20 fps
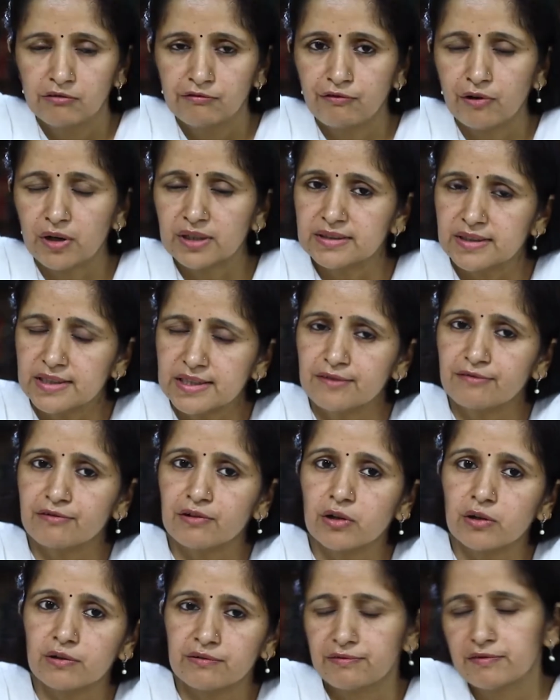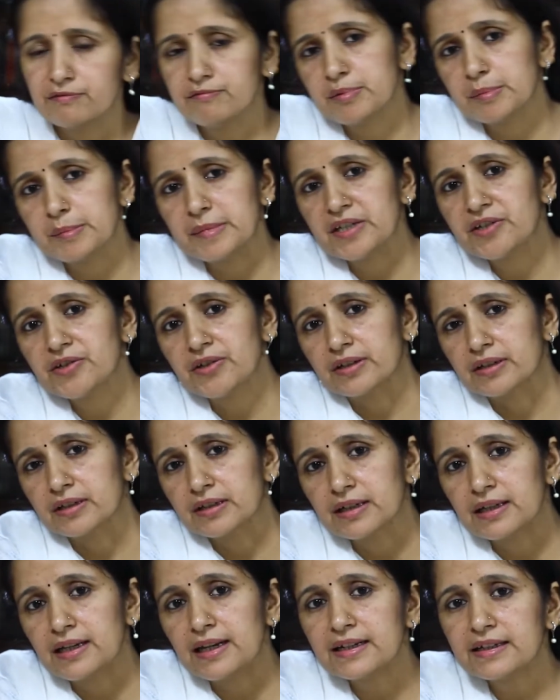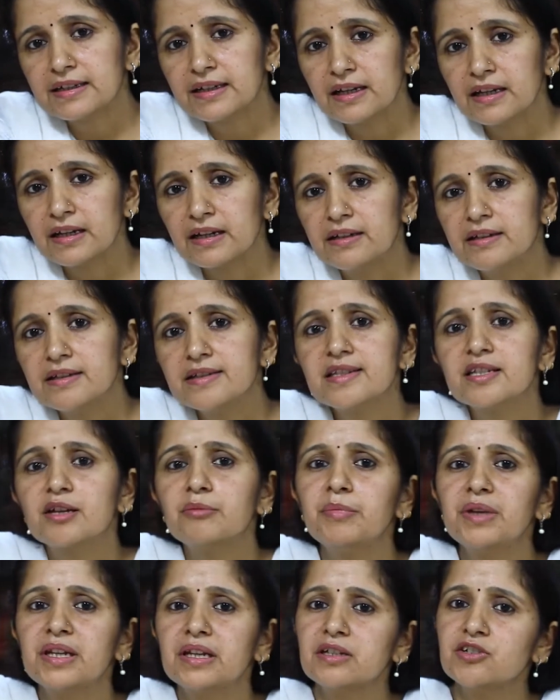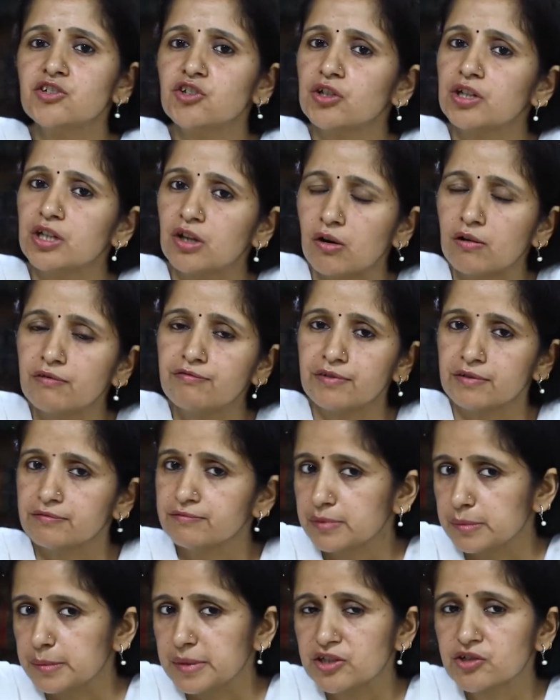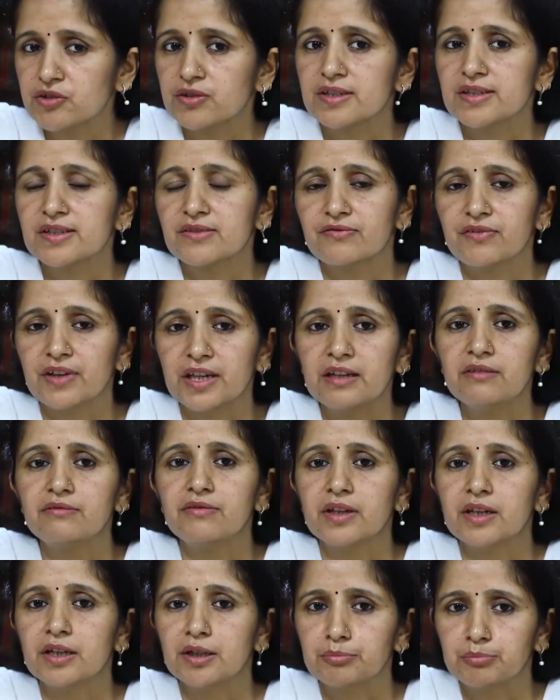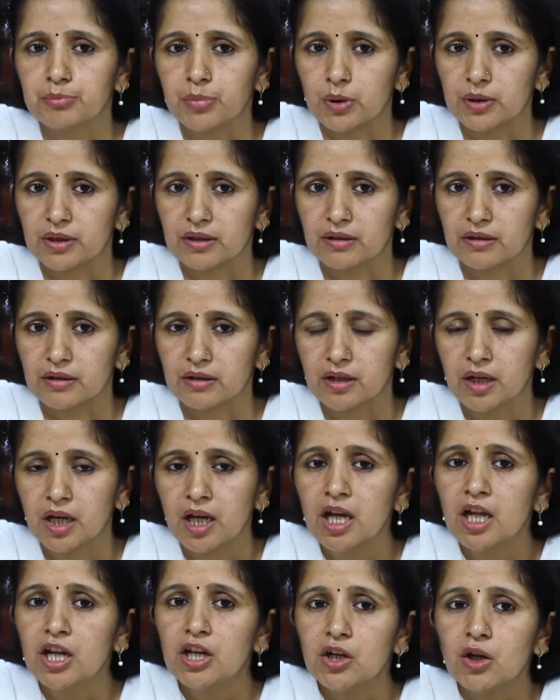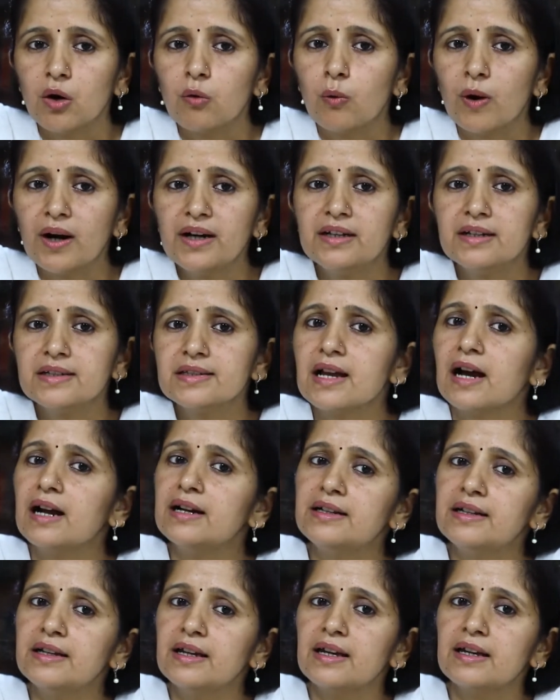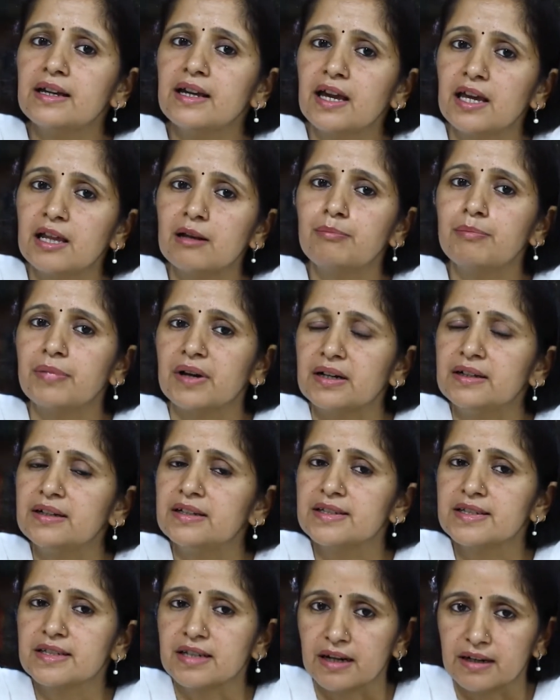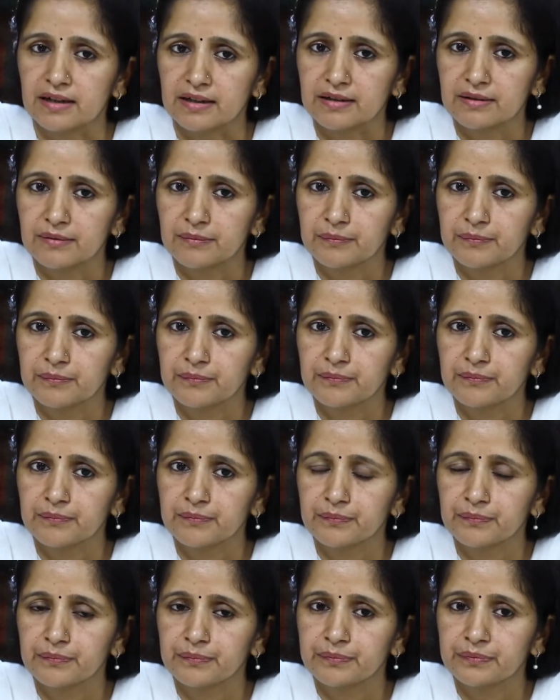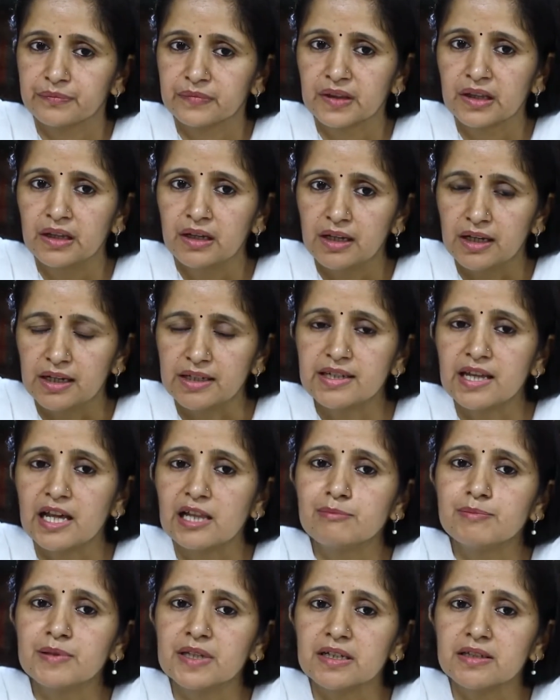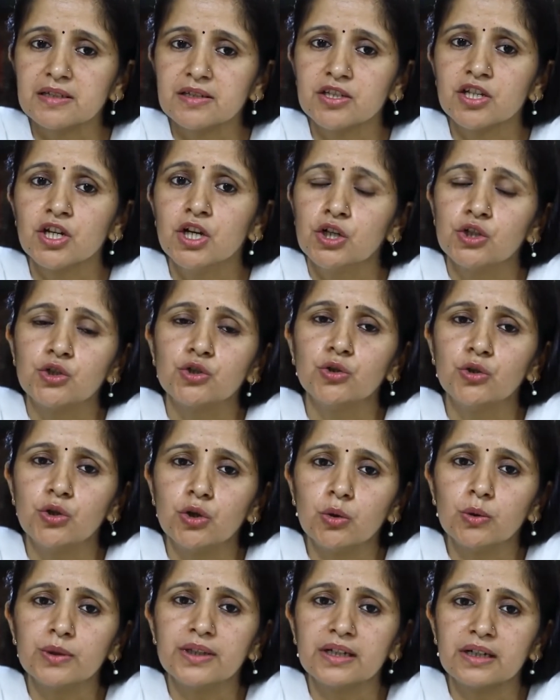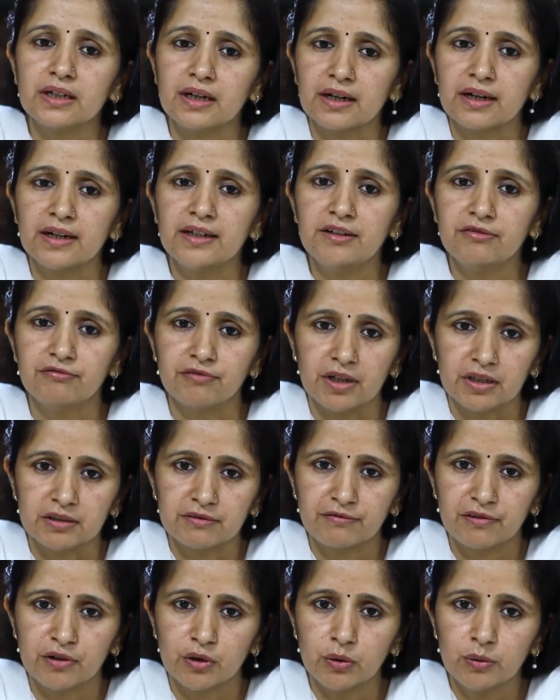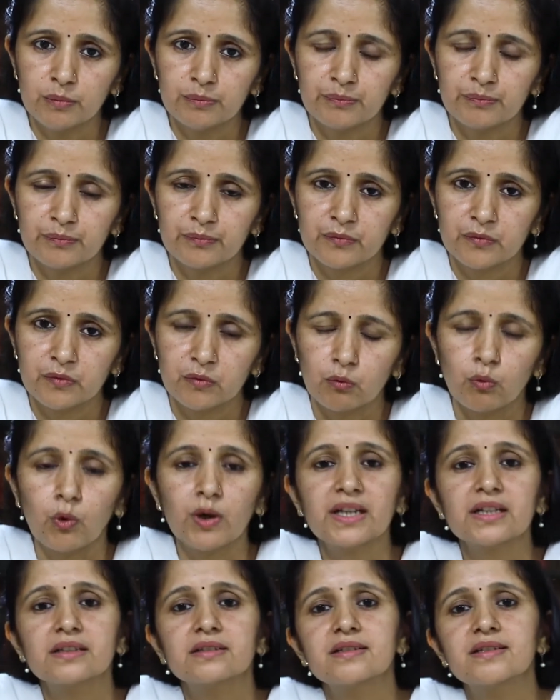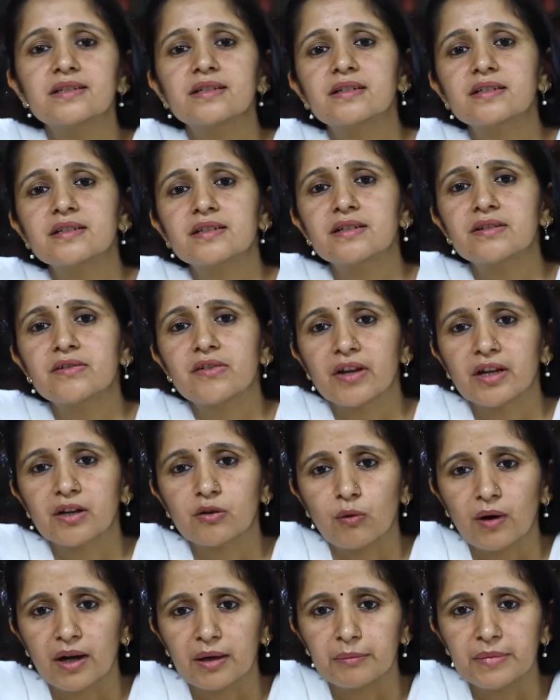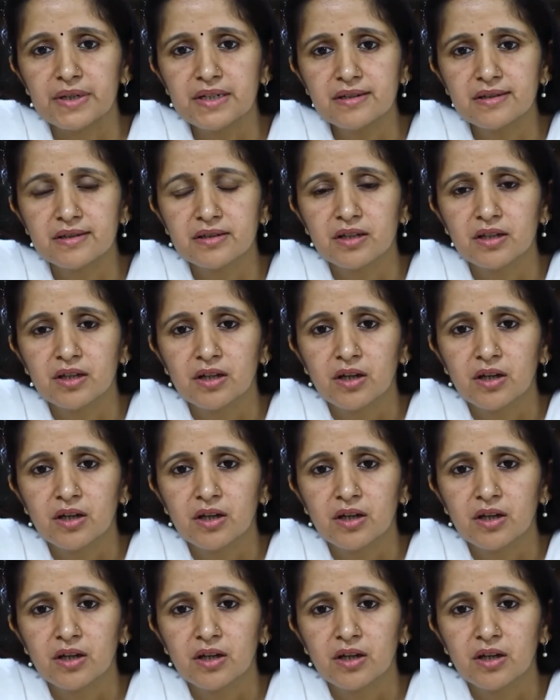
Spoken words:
For this flow of information, collecting and dissemination of information is very, very important. Now, what does RTI help understand? It helps us to know the current workflow, what are the citizen requirements,